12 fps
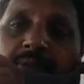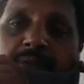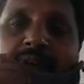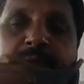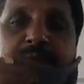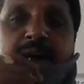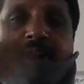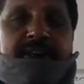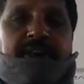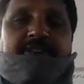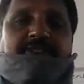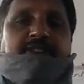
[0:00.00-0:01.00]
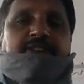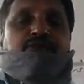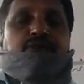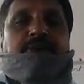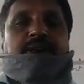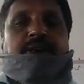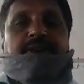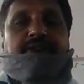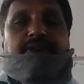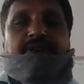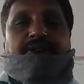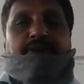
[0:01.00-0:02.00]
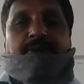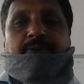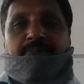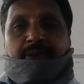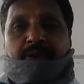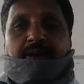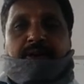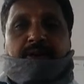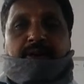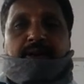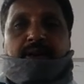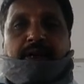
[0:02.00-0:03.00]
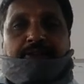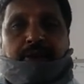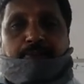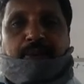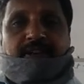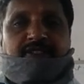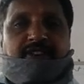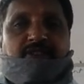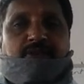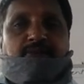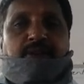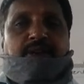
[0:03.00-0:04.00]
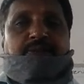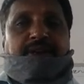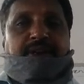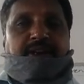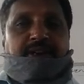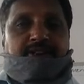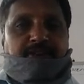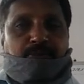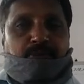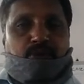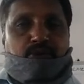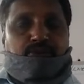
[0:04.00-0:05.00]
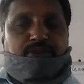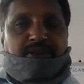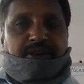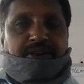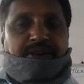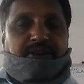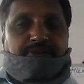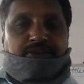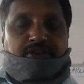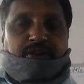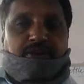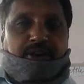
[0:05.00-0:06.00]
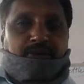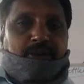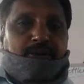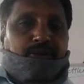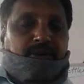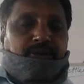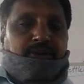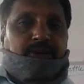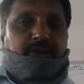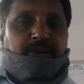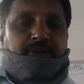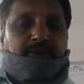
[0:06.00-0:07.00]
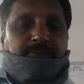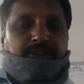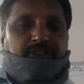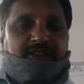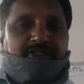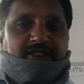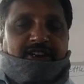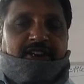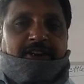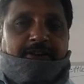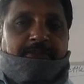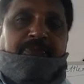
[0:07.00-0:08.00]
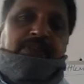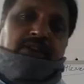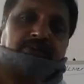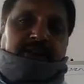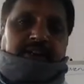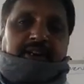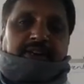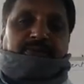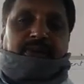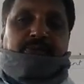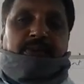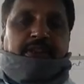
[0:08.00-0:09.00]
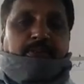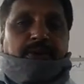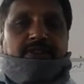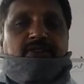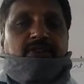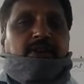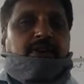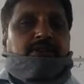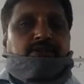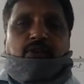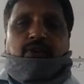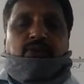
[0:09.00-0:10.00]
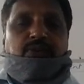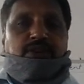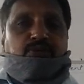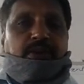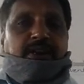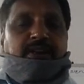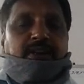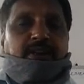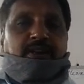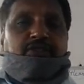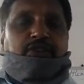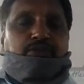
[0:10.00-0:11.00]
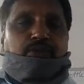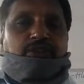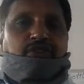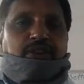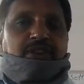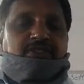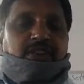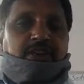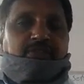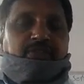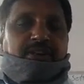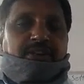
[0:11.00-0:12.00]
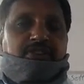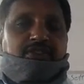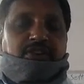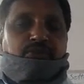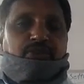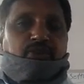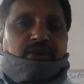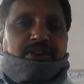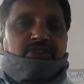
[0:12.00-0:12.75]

the markets. It should be connected with the other places where we can get some goods which are needed, which are not available with us here, we can get from other places. So that's why situation is, second factor is situation,